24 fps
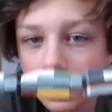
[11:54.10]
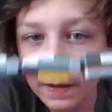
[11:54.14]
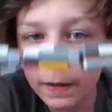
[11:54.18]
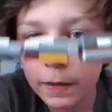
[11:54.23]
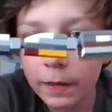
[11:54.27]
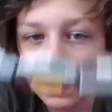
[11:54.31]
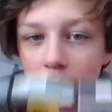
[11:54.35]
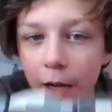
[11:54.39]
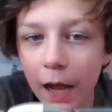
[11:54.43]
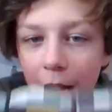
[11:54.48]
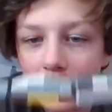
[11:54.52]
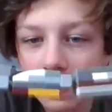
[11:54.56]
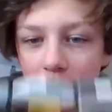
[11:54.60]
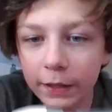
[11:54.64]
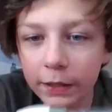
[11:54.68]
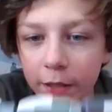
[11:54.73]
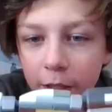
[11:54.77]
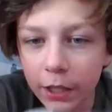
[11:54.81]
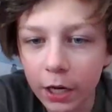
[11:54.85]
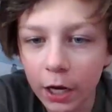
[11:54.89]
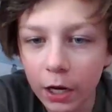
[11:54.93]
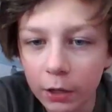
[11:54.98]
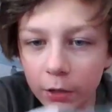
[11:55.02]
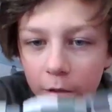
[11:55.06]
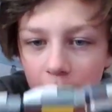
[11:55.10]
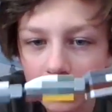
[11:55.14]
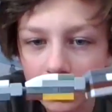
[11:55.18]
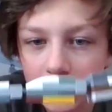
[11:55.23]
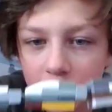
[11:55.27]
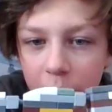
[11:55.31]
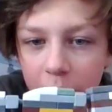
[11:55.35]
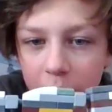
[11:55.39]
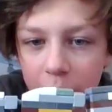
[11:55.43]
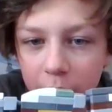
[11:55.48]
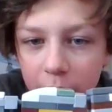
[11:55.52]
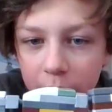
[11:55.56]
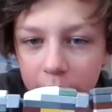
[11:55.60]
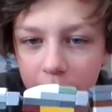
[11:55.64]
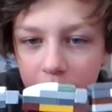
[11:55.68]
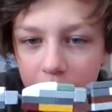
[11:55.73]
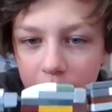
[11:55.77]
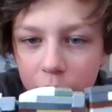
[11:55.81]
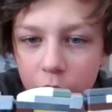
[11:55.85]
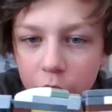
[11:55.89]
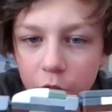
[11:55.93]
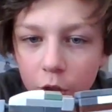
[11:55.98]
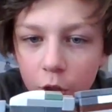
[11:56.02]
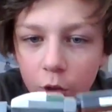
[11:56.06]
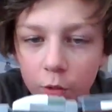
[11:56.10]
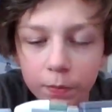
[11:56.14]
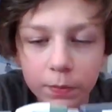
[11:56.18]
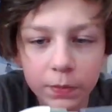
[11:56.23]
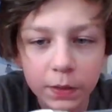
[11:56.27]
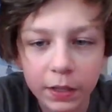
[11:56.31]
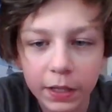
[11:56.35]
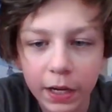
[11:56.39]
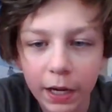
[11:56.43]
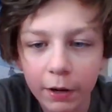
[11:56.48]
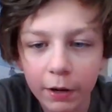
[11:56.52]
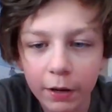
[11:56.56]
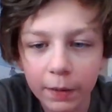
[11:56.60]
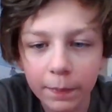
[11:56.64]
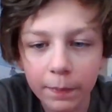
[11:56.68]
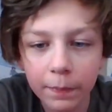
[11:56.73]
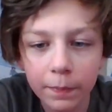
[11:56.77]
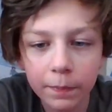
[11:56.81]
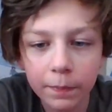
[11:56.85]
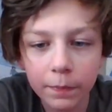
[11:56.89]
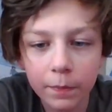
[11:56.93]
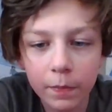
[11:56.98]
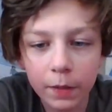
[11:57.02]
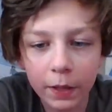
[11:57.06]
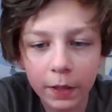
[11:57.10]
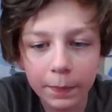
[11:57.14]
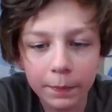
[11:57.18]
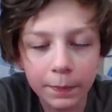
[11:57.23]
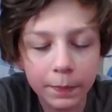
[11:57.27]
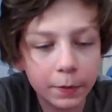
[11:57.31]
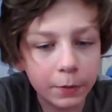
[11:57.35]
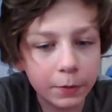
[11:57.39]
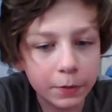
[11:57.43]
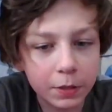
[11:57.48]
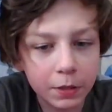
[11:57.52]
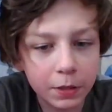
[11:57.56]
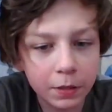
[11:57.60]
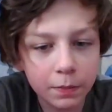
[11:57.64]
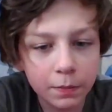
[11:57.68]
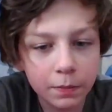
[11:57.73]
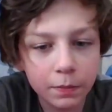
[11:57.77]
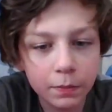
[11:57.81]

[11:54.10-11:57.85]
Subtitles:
not like the colors, just like the sculpt and how I like built it.